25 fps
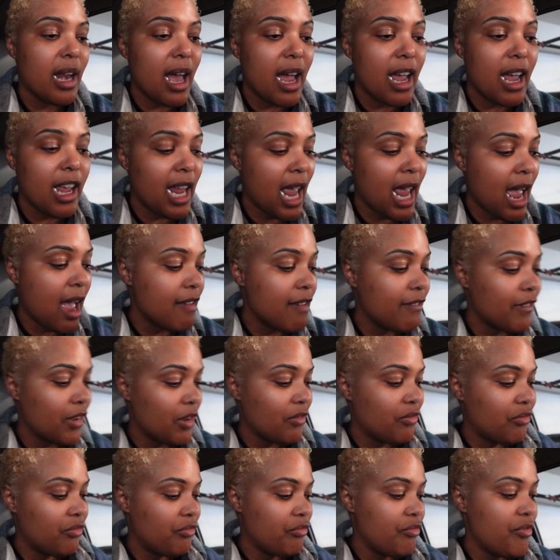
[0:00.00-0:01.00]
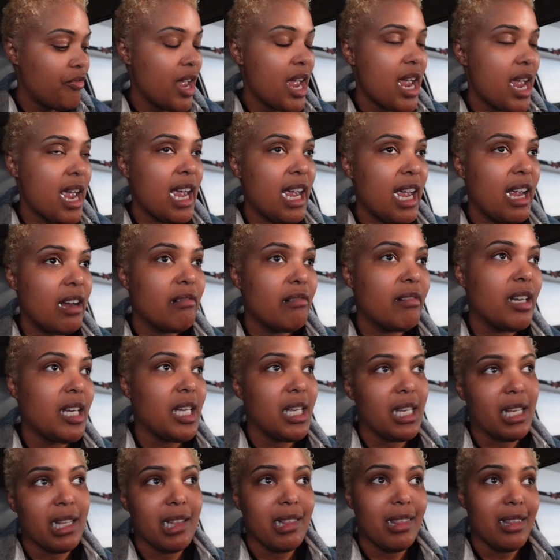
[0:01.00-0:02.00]
I have a
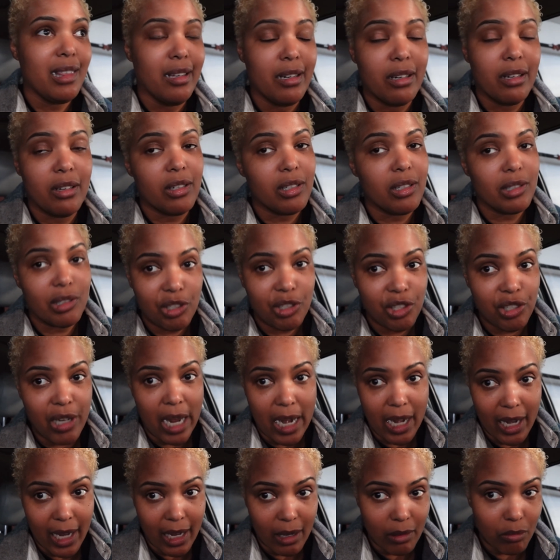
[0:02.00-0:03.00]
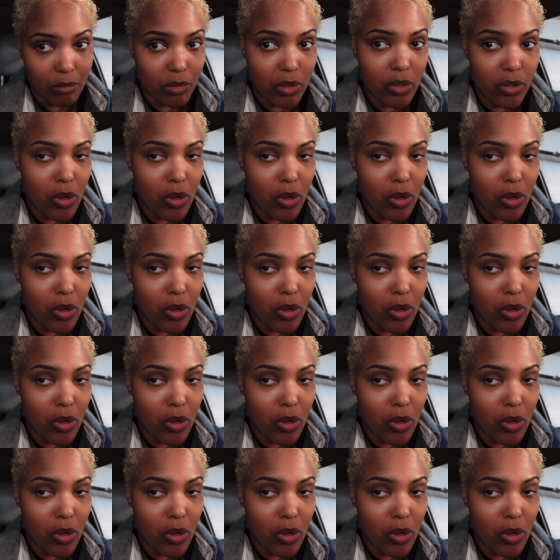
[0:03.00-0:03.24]
very little shedding,